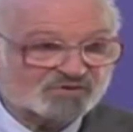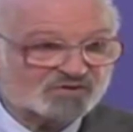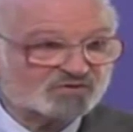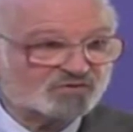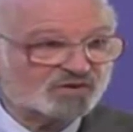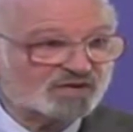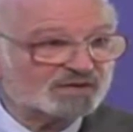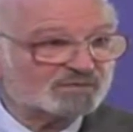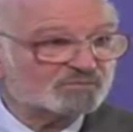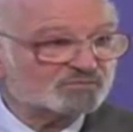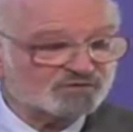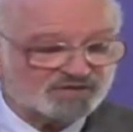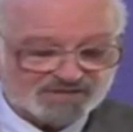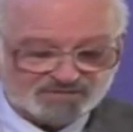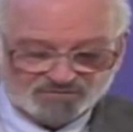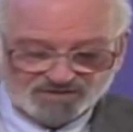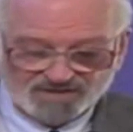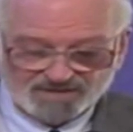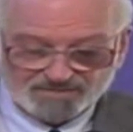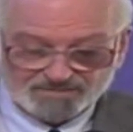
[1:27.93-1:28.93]
things were going
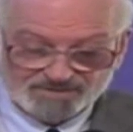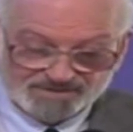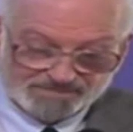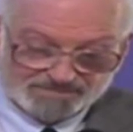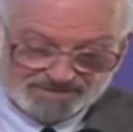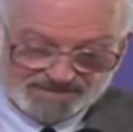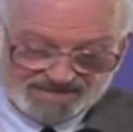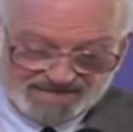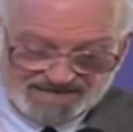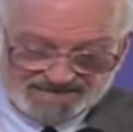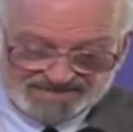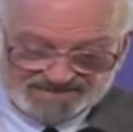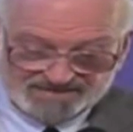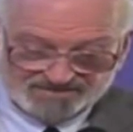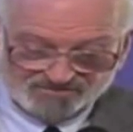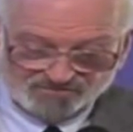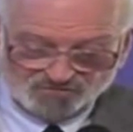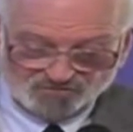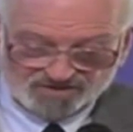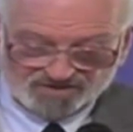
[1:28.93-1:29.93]
pretty well. But by
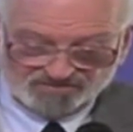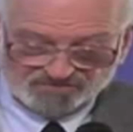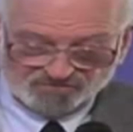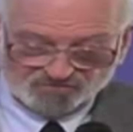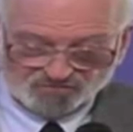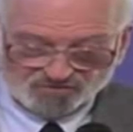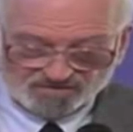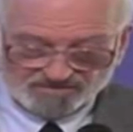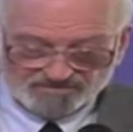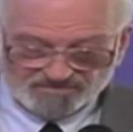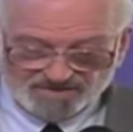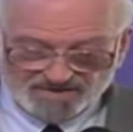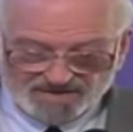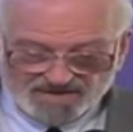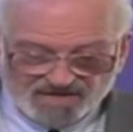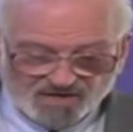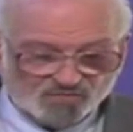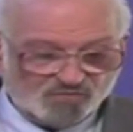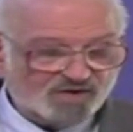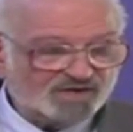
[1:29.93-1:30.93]
1944,
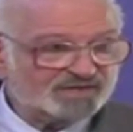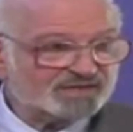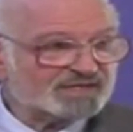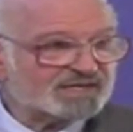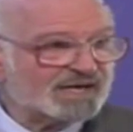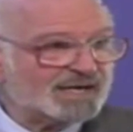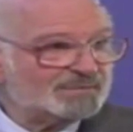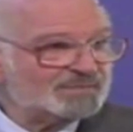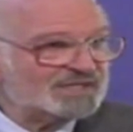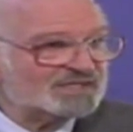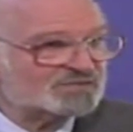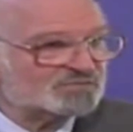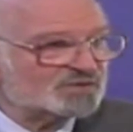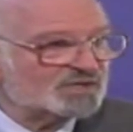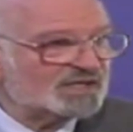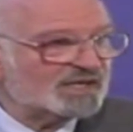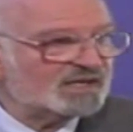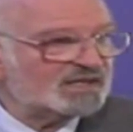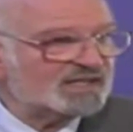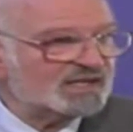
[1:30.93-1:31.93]
while the
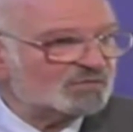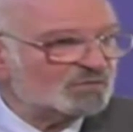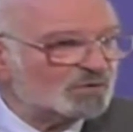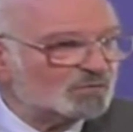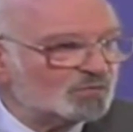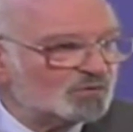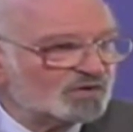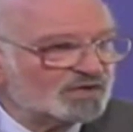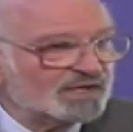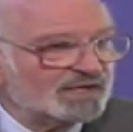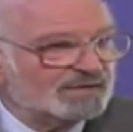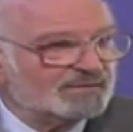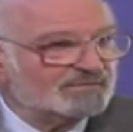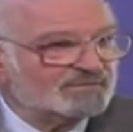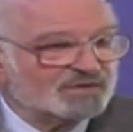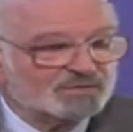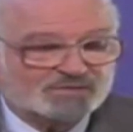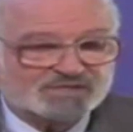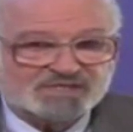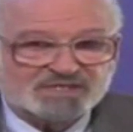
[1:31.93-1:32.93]
communists were there, they were
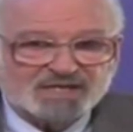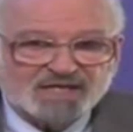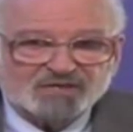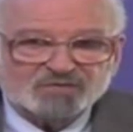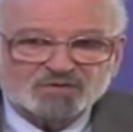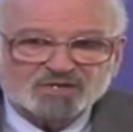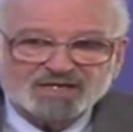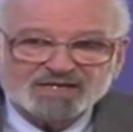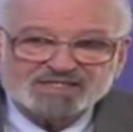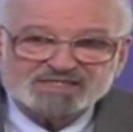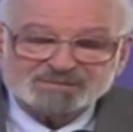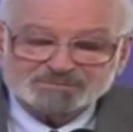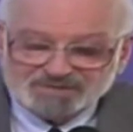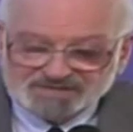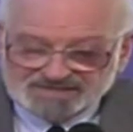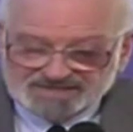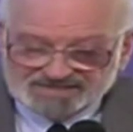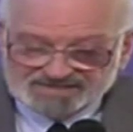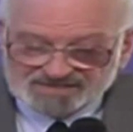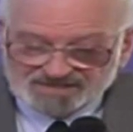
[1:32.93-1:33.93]
working. There was another
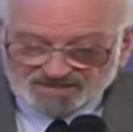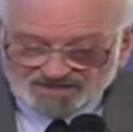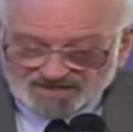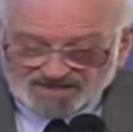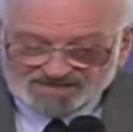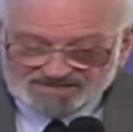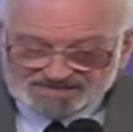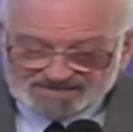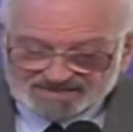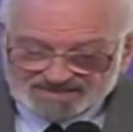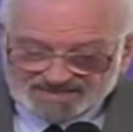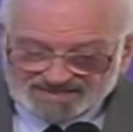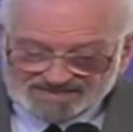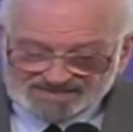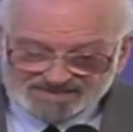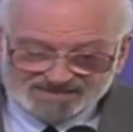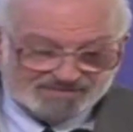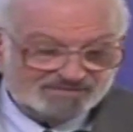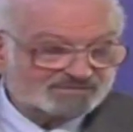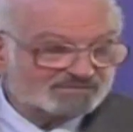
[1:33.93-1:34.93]
election. Batista lost the
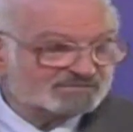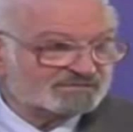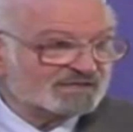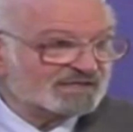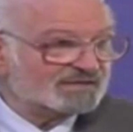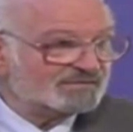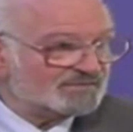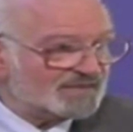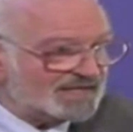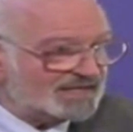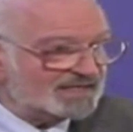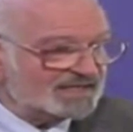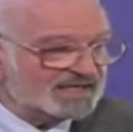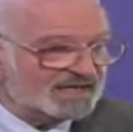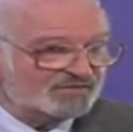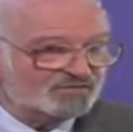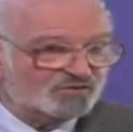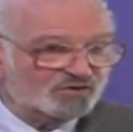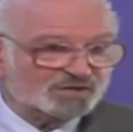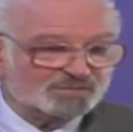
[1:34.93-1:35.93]
election.
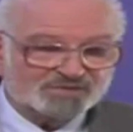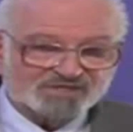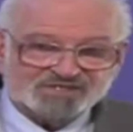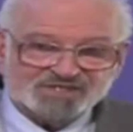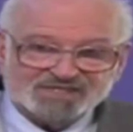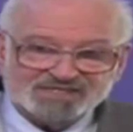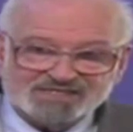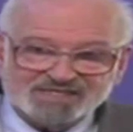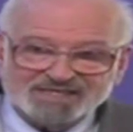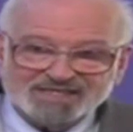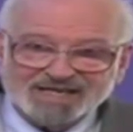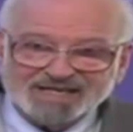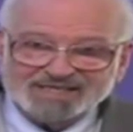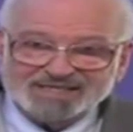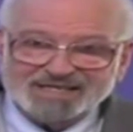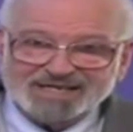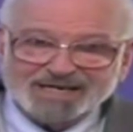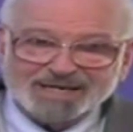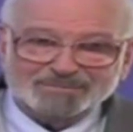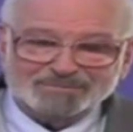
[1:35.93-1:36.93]
They didn't have voting machines
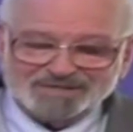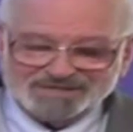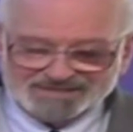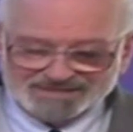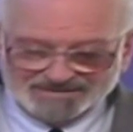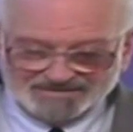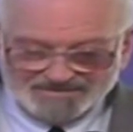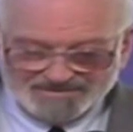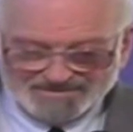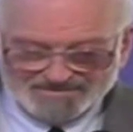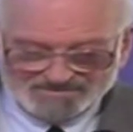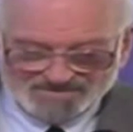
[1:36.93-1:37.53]
at that time, but